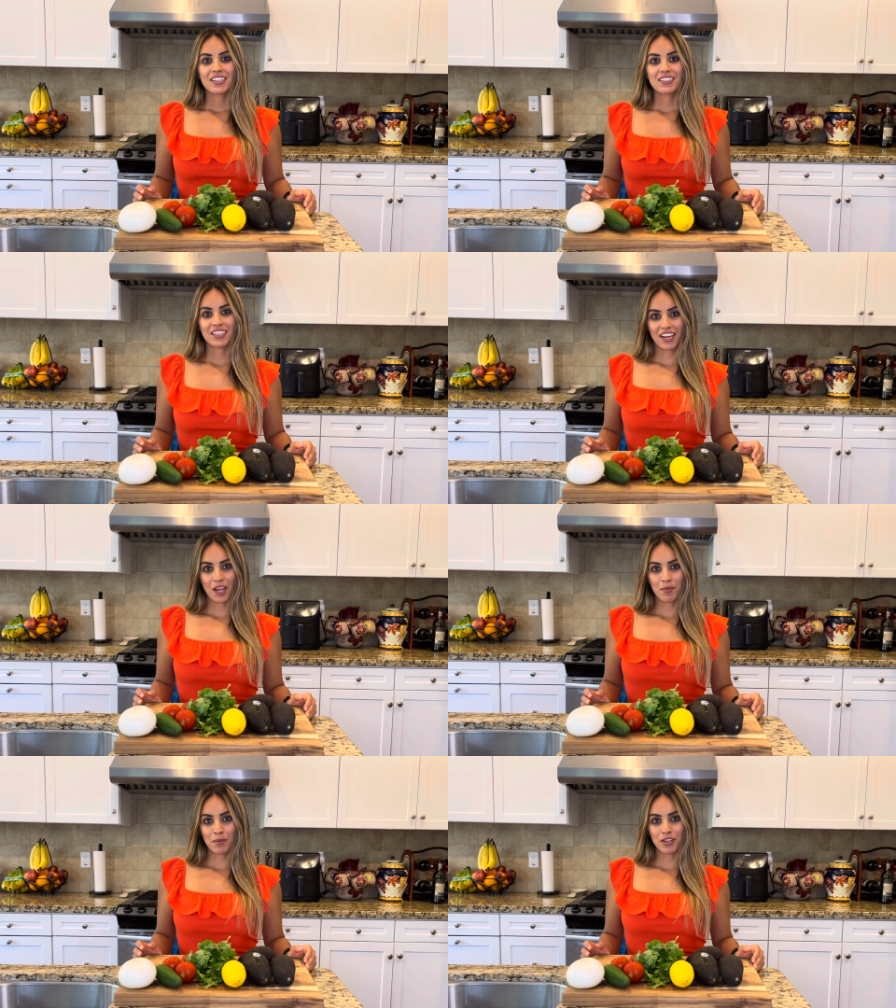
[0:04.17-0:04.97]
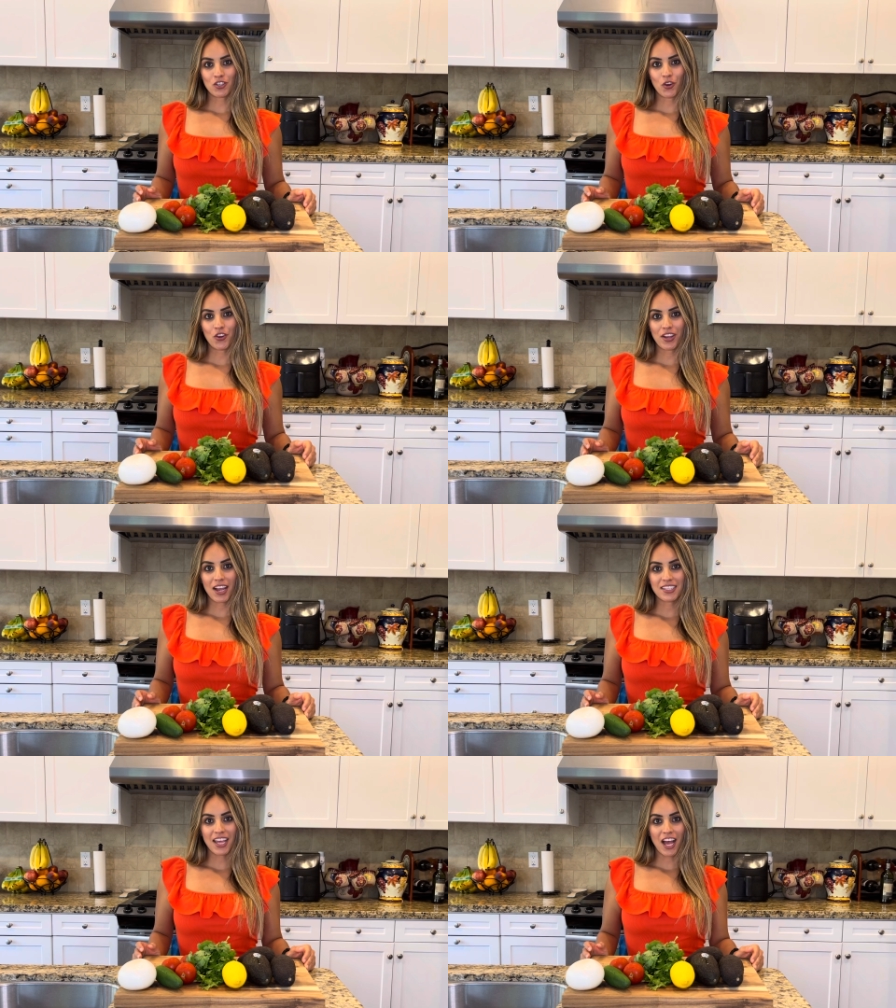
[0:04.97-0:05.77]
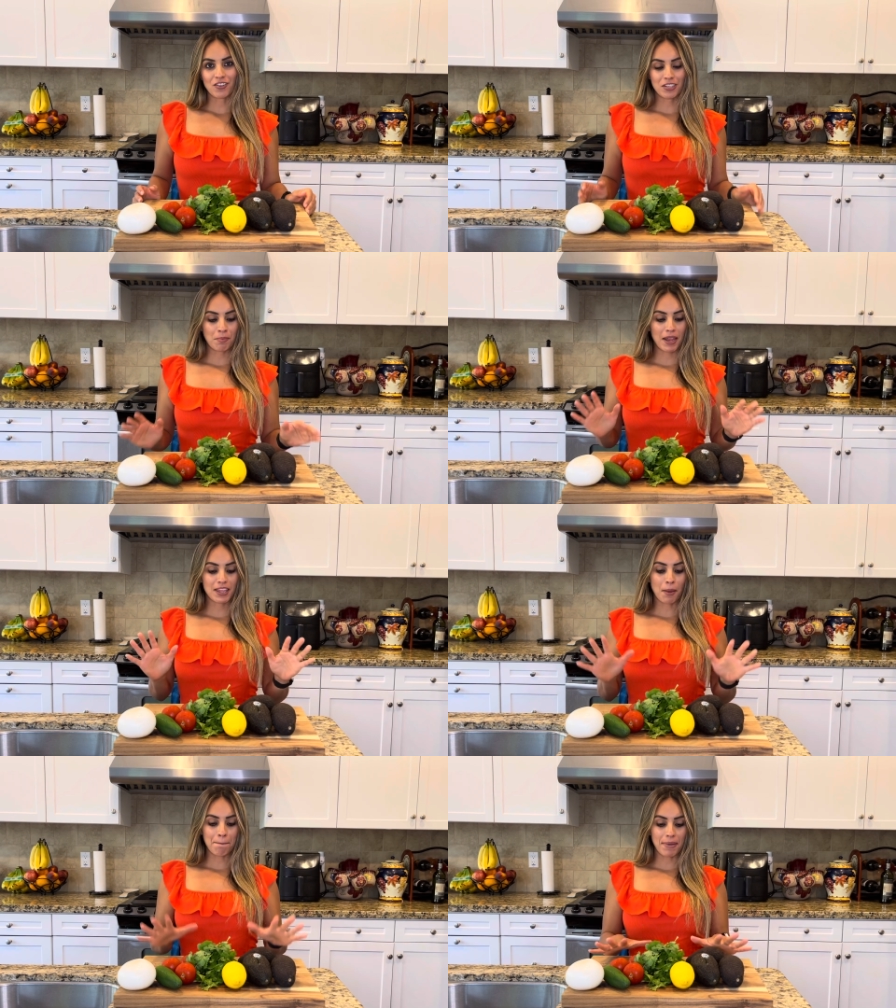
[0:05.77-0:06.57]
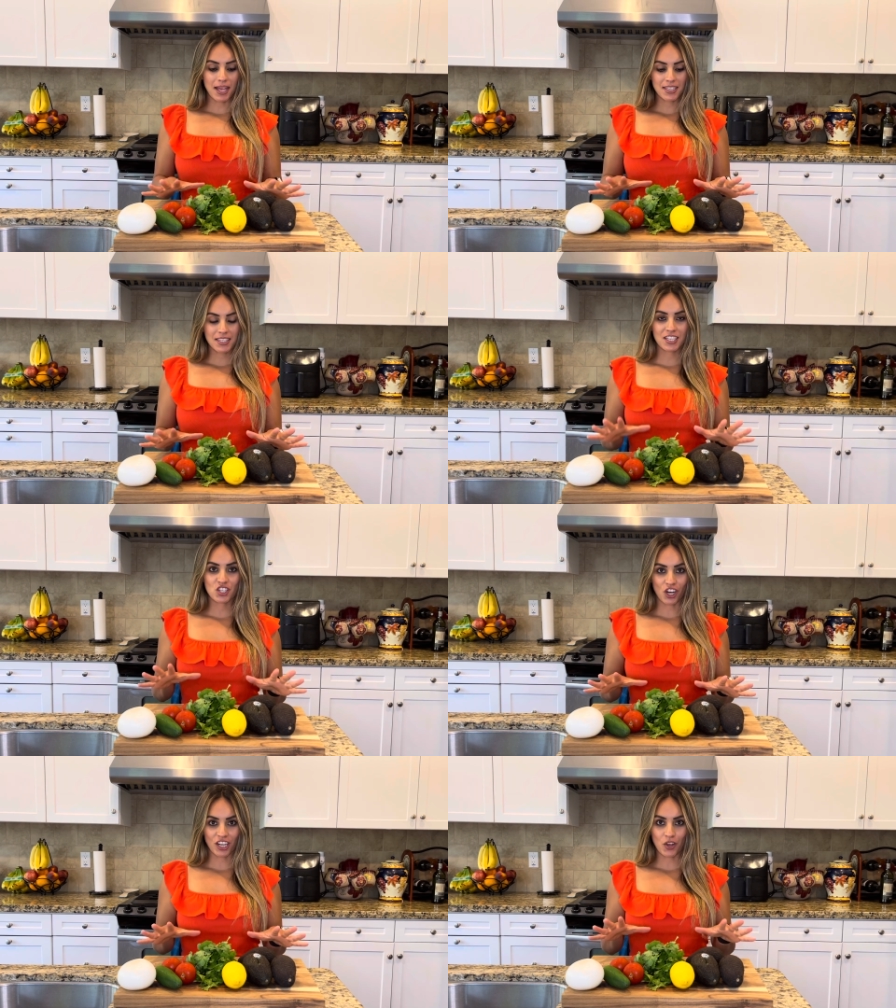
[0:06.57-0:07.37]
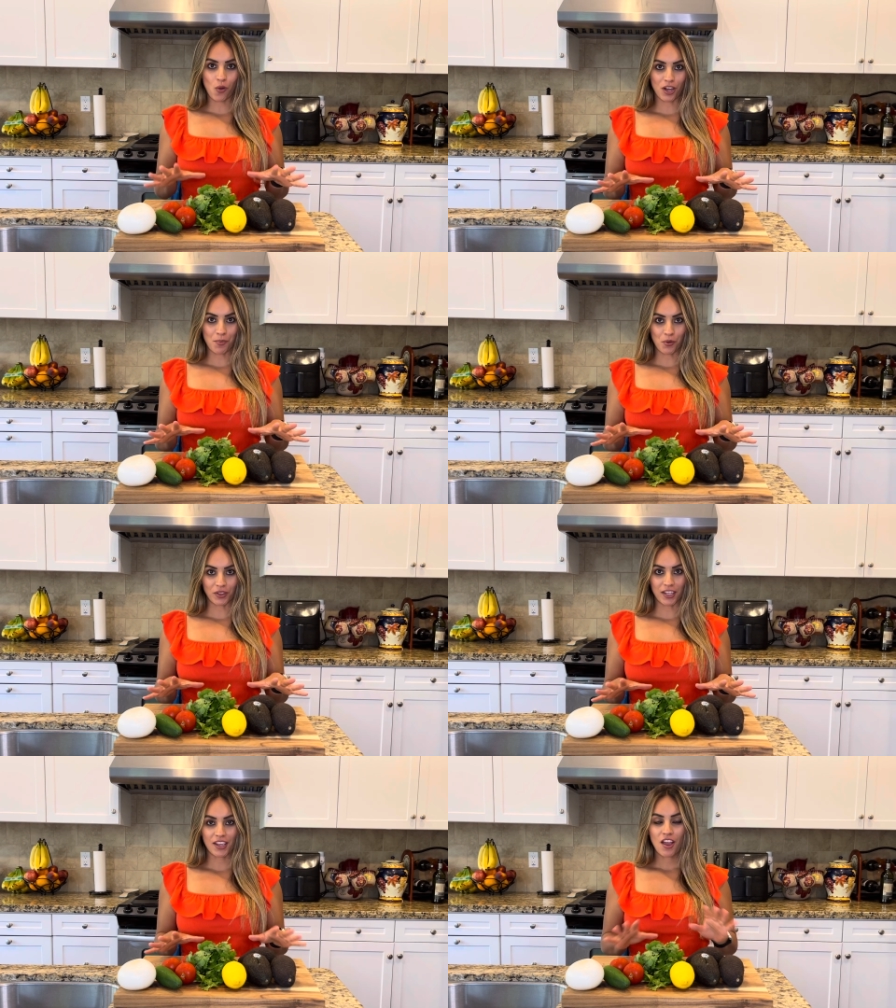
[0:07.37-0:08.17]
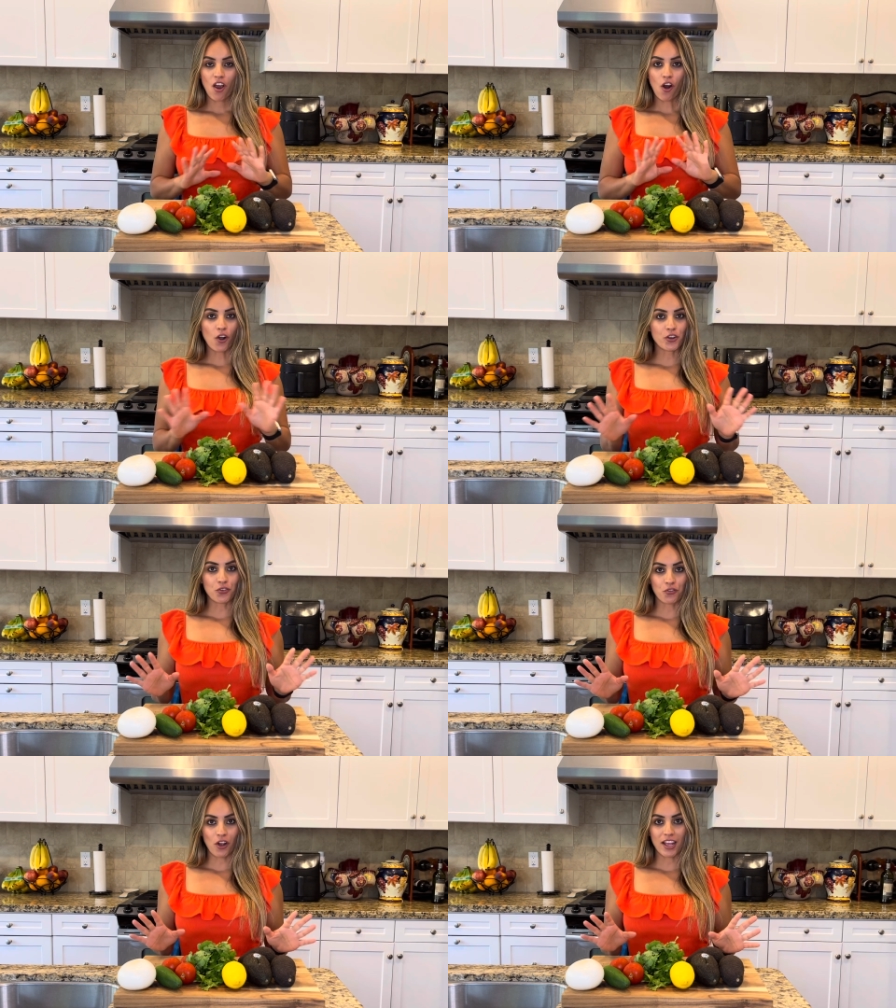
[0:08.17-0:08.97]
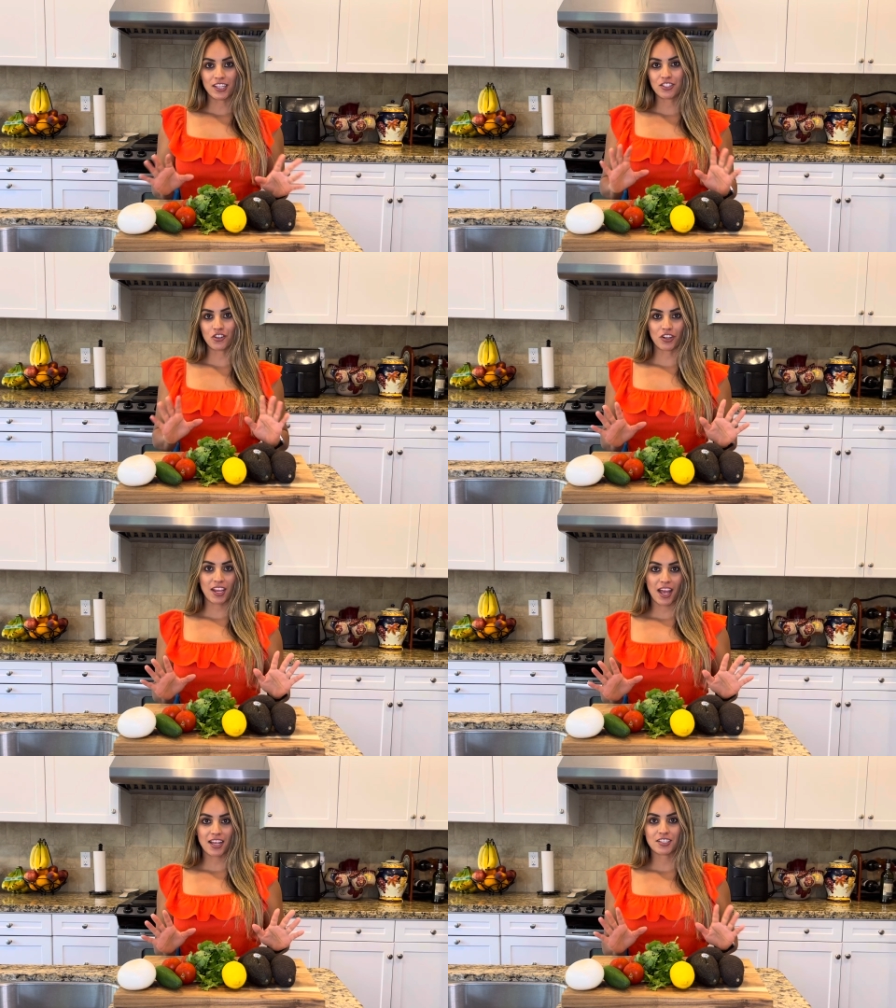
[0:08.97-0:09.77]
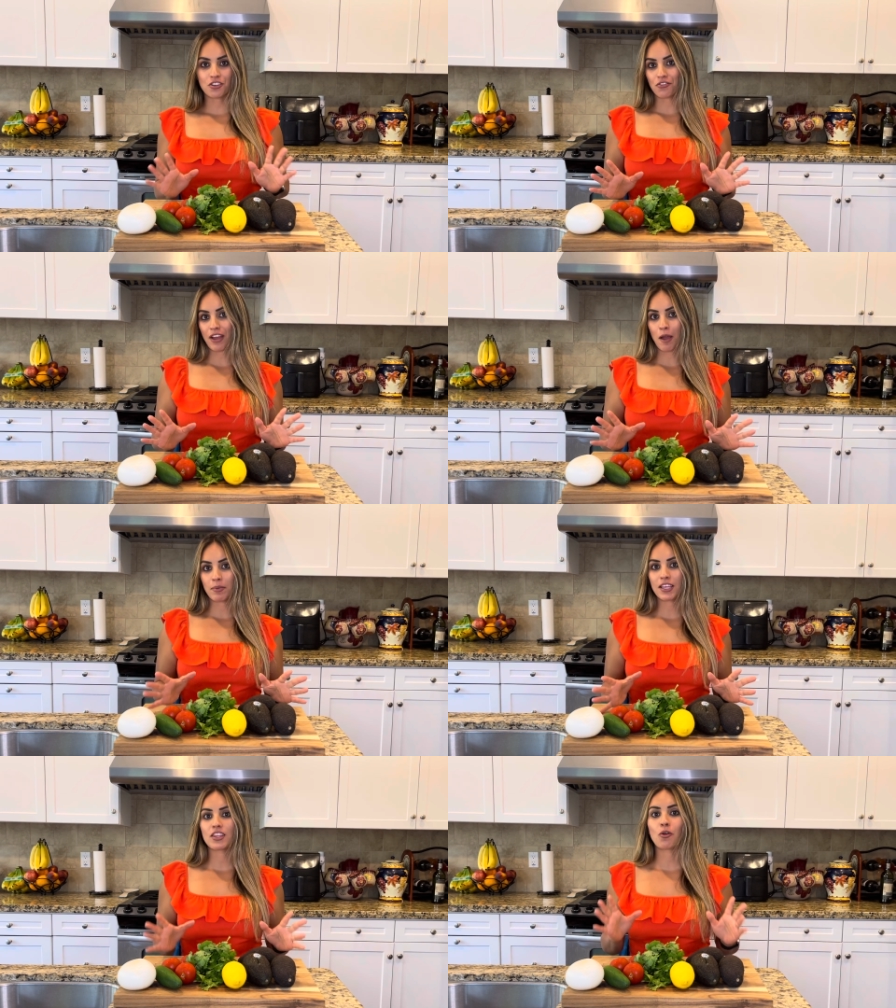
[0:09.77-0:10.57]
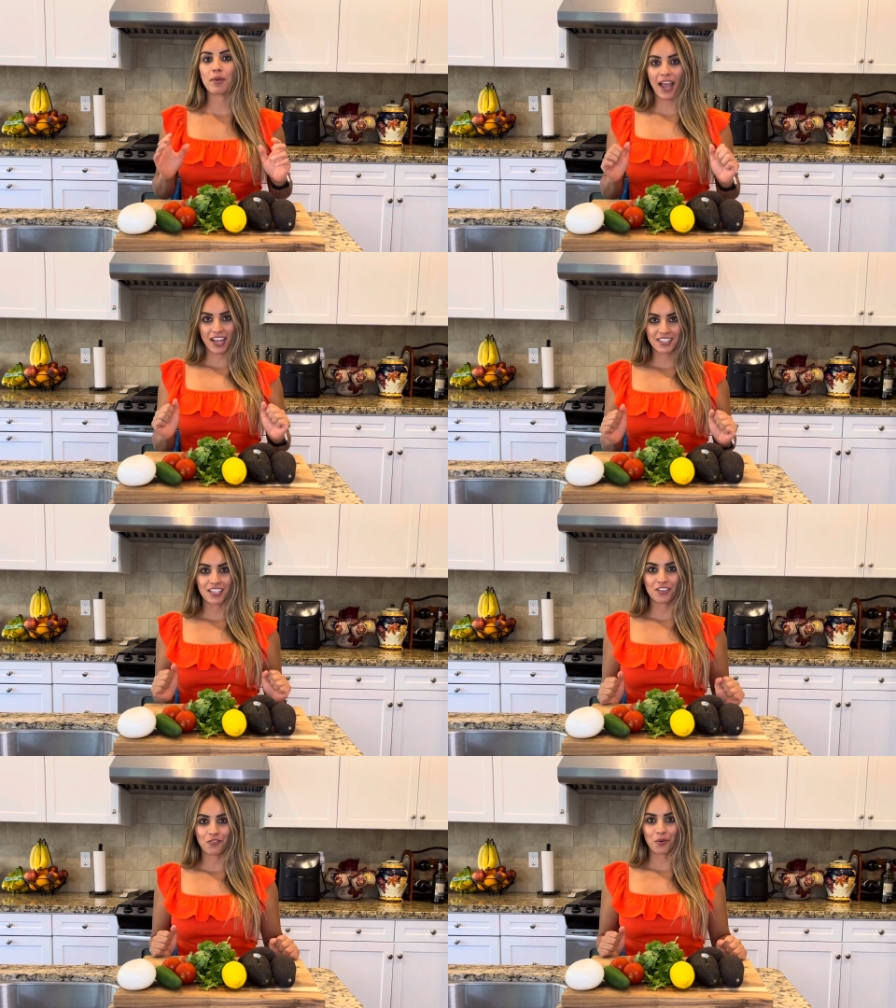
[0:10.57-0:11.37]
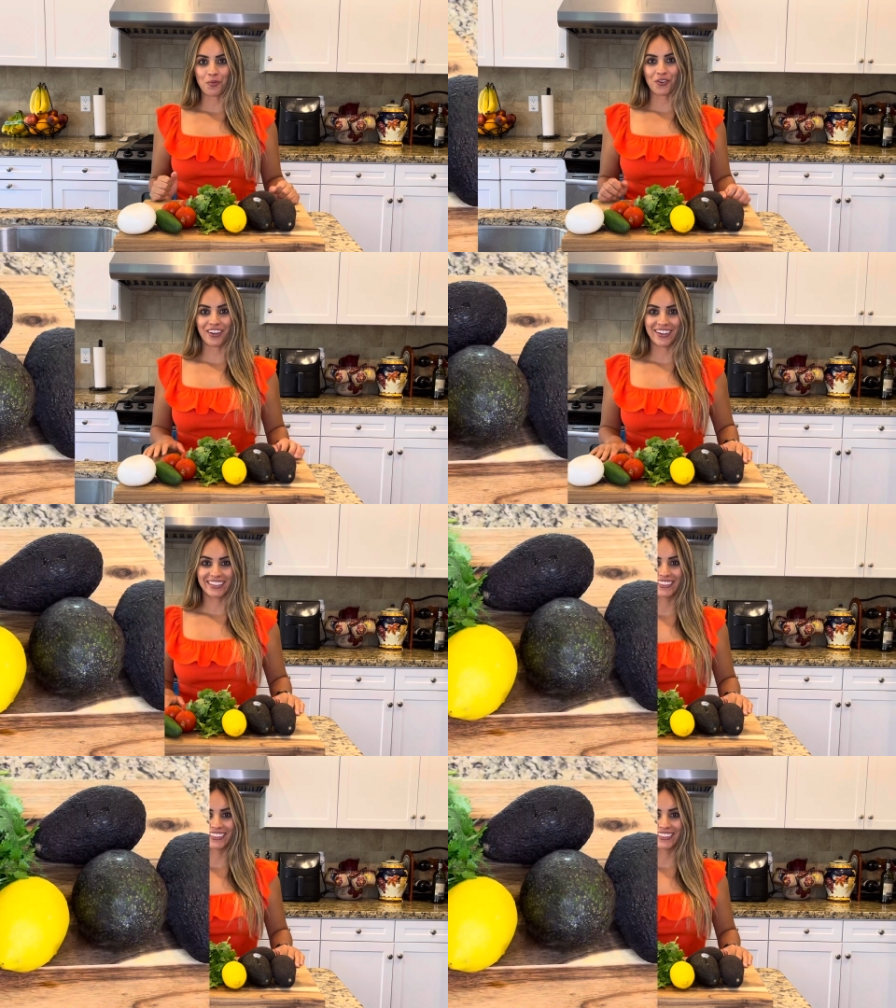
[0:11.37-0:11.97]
Today I'm going to be showing you guys how to make the best chunky guacamole. All your friends, your guests, your family, they'll be asking for more.